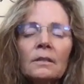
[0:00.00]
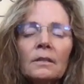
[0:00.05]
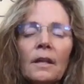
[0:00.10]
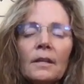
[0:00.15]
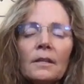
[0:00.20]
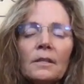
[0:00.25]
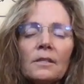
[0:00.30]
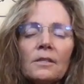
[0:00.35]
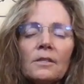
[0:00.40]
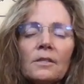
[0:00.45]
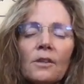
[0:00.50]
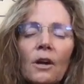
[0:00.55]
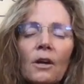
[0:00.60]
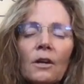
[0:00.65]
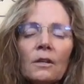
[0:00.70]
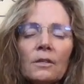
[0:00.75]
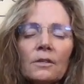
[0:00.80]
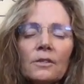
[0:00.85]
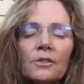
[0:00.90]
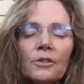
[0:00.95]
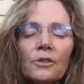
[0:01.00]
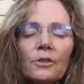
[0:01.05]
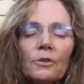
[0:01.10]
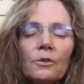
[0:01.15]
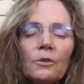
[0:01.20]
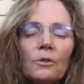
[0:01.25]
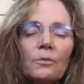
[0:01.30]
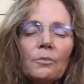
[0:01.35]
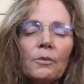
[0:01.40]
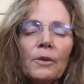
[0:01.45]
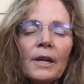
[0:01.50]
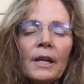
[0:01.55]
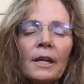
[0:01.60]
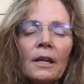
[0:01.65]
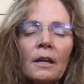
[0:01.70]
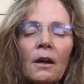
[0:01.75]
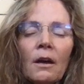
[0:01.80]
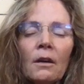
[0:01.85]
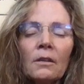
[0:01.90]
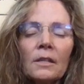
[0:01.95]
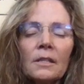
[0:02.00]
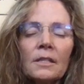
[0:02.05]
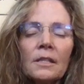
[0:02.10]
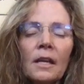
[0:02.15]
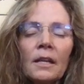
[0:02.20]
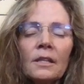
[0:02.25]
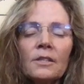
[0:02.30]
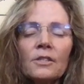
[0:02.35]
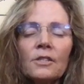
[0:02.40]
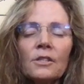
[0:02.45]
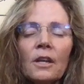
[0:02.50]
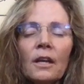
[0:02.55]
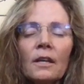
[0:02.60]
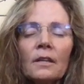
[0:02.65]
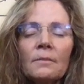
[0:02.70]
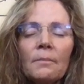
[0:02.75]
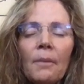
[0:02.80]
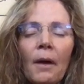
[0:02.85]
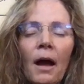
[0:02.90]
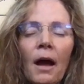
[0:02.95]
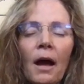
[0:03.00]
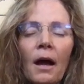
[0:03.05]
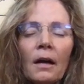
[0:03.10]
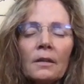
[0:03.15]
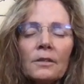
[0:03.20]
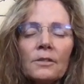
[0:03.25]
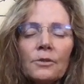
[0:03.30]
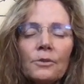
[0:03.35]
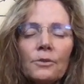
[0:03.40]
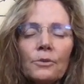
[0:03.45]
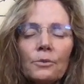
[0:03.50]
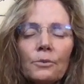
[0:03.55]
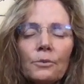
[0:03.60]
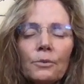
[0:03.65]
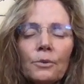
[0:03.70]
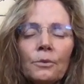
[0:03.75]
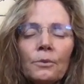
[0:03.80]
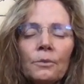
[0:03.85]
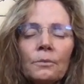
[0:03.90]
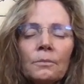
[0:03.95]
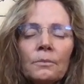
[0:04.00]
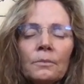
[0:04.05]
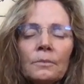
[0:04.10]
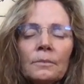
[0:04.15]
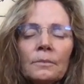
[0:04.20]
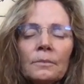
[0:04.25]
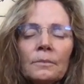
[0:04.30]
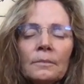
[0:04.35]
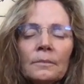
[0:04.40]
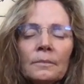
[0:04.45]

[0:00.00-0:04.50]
Let us start to bring our attention back to the room,